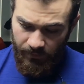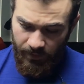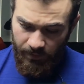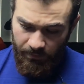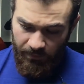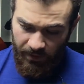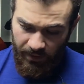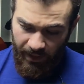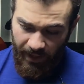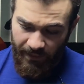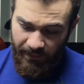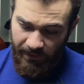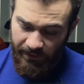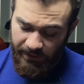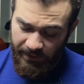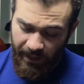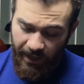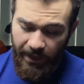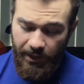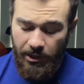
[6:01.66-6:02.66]
the
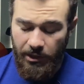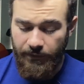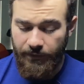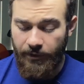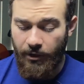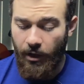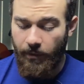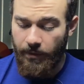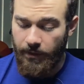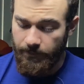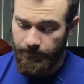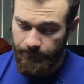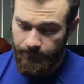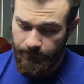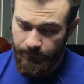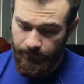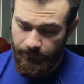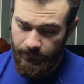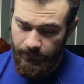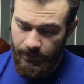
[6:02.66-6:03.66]
tale of Nubbin
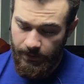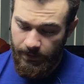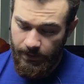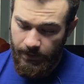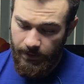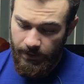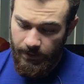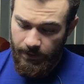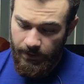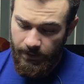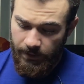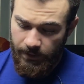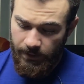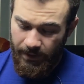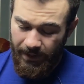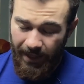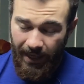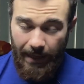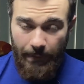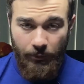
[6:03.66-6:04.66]

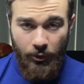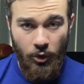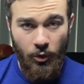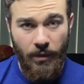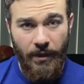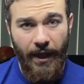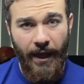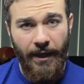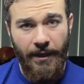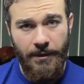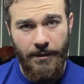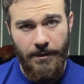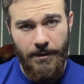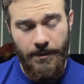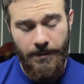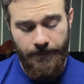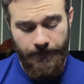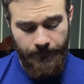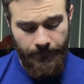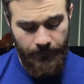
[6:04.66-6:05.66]
came to an end.
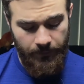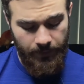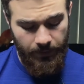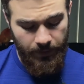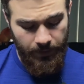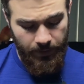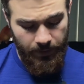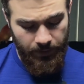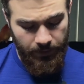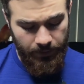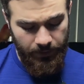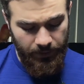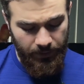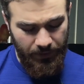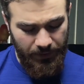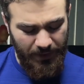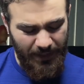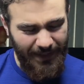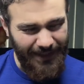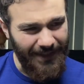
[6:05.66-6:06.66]
You
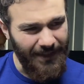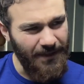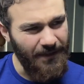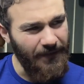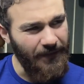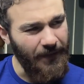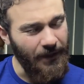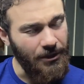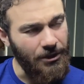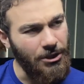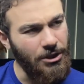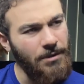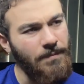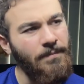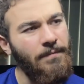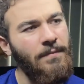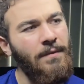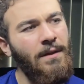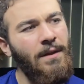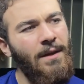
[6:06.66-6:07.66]
see, this fish
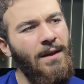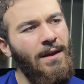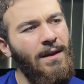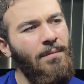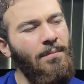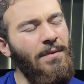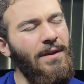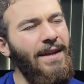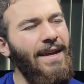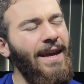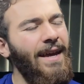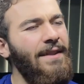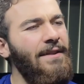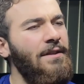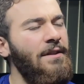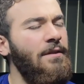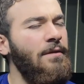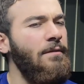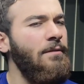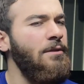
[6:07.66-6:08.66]

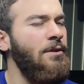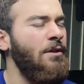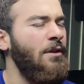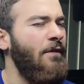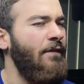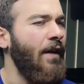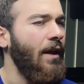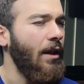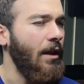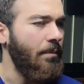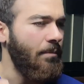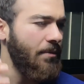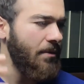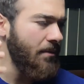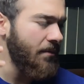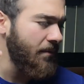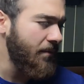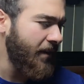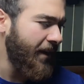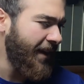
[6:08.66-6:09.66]
began to develop
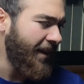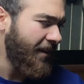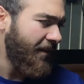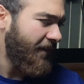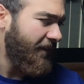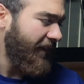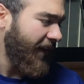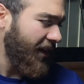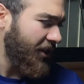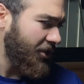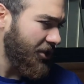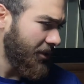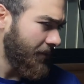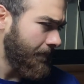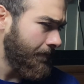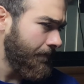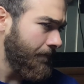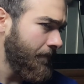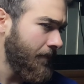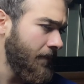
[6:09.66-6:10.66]
an infection
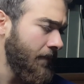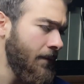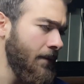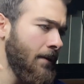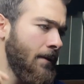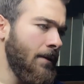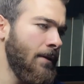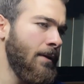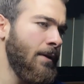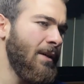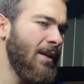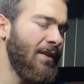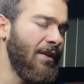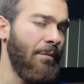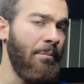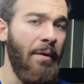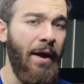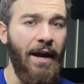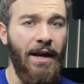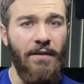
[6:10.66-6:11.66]
on the
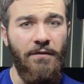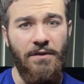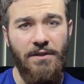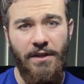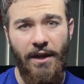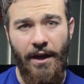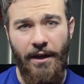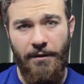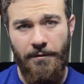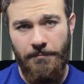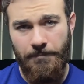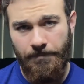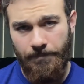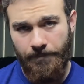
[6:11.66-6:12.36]
back of his head.